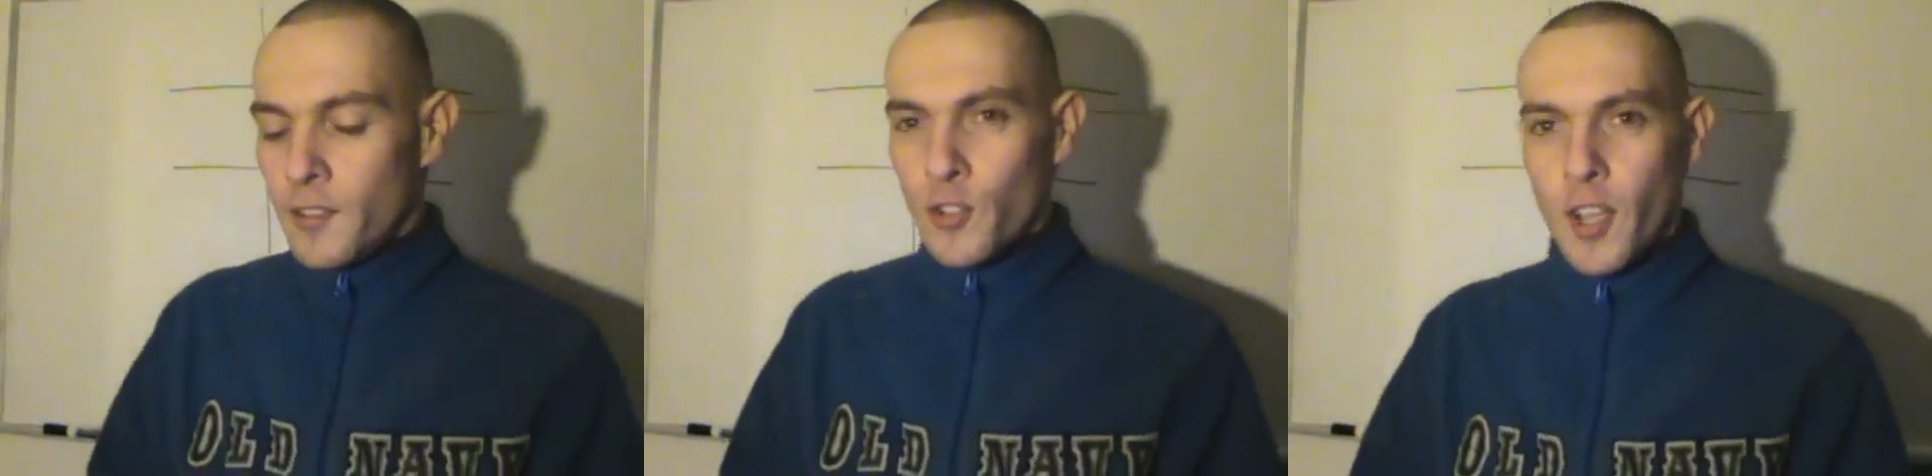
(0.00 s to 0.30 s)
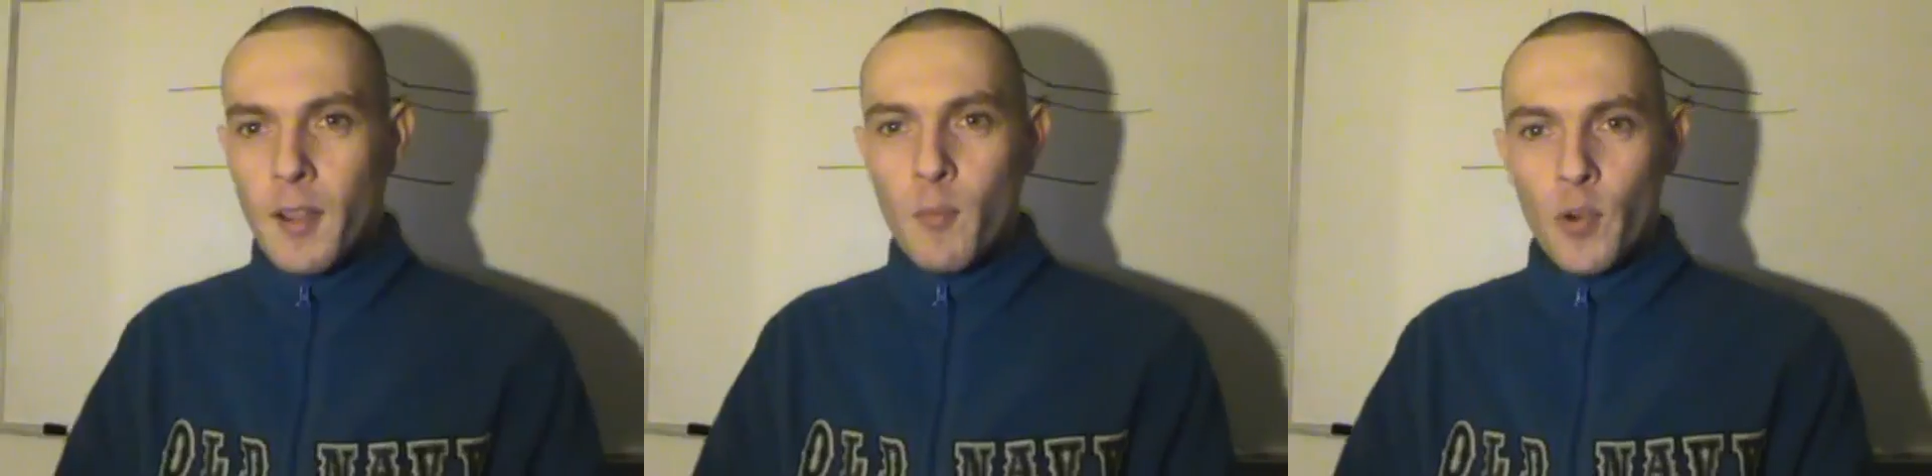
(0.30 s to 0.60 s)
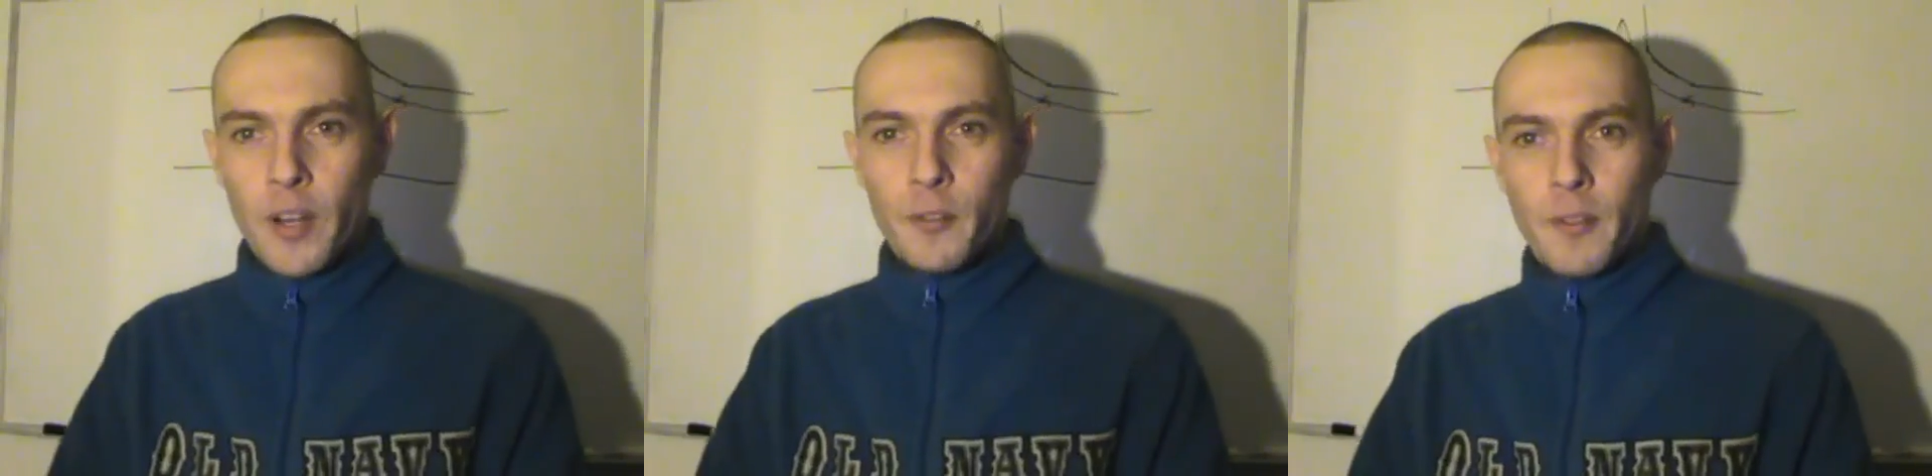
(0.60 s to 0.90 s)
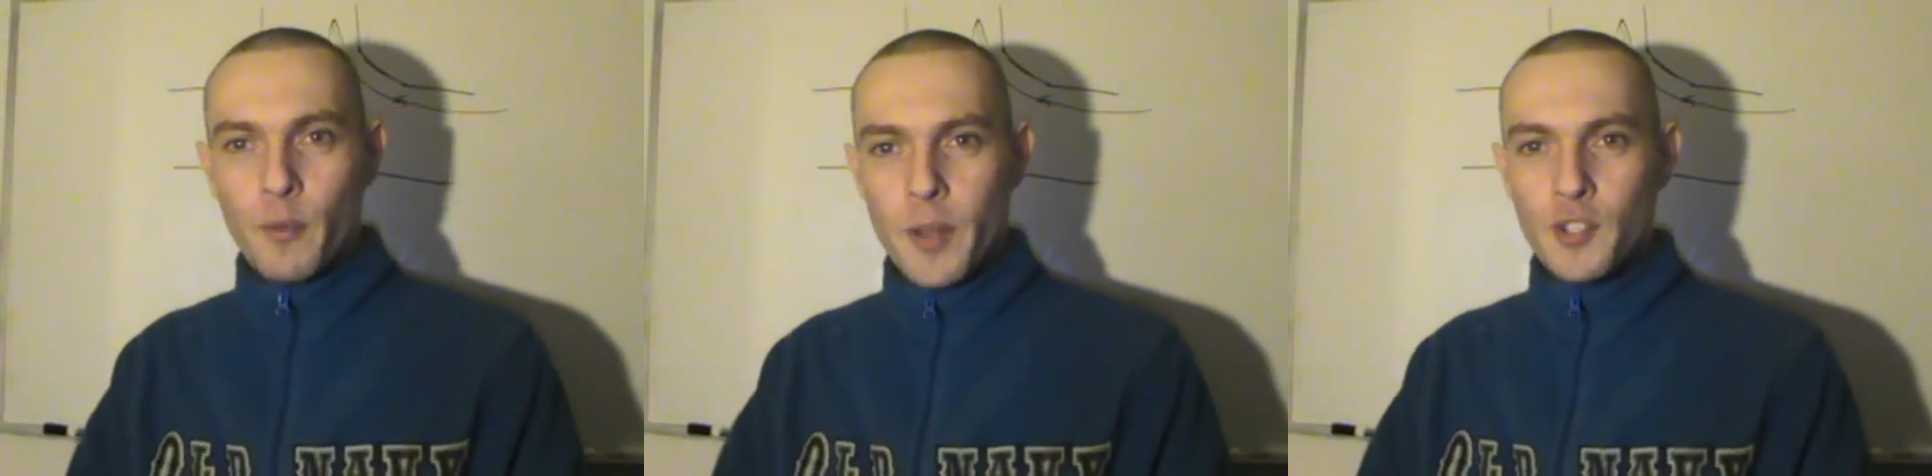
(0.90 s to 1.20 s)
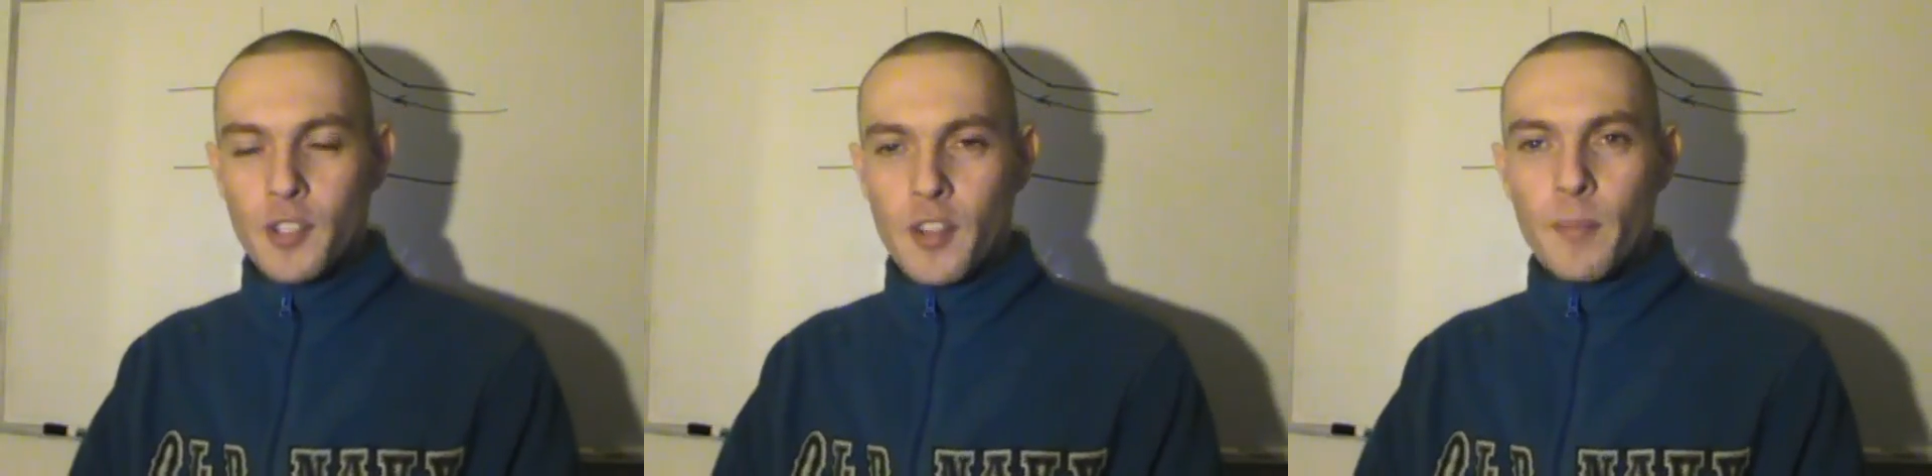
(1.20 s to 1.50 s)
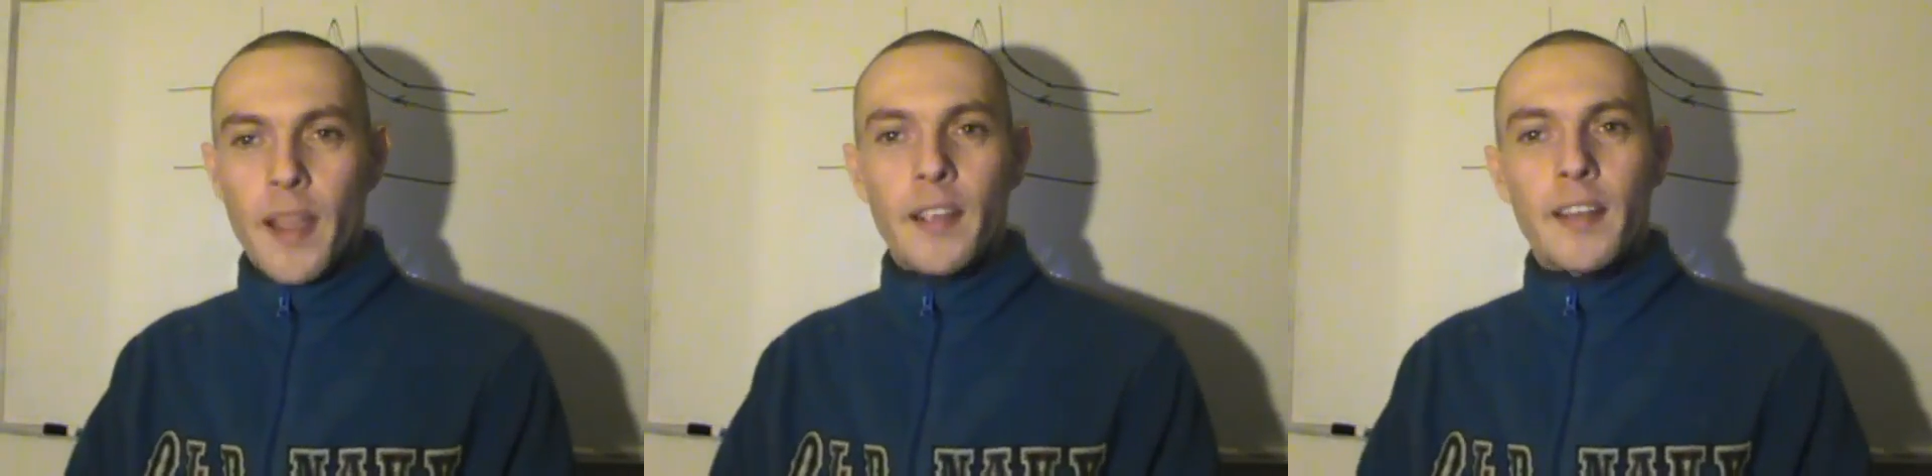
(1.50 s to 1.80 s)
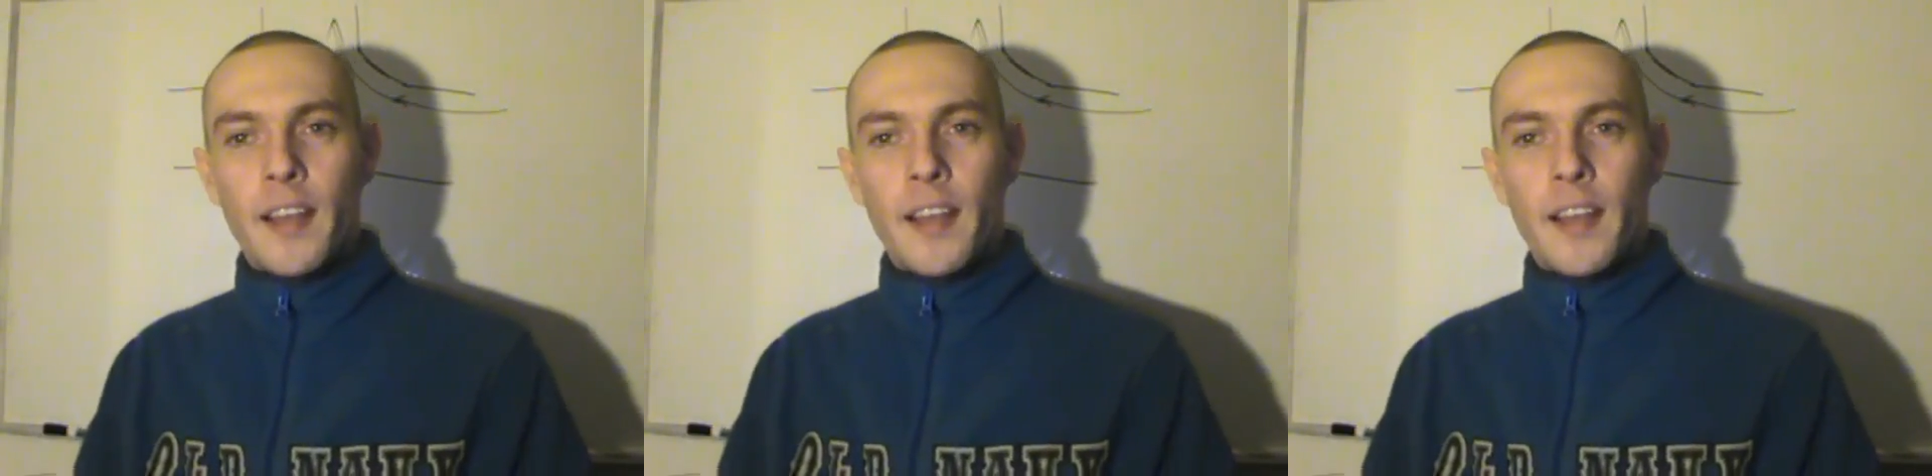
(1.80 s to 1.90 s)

So I'm waiting for the information to come back.